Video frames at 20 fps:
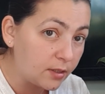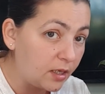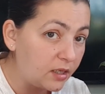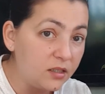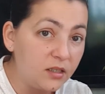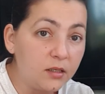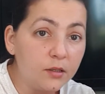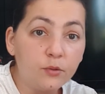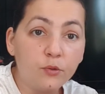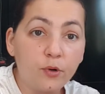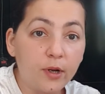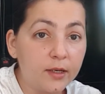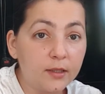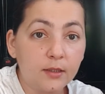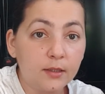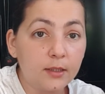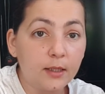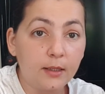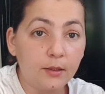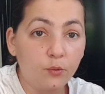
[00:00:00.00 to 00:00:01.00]
I didn't read
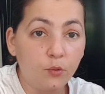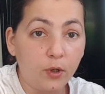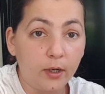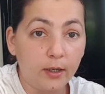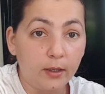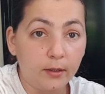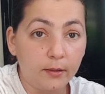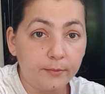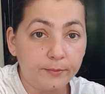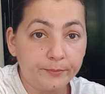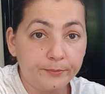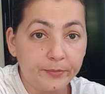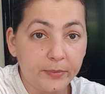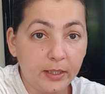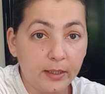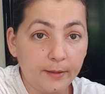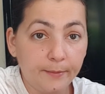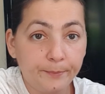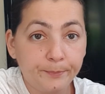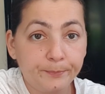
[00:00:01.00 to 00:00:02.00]
it anywhere,
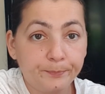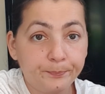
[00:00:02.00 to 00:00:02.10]
yeah?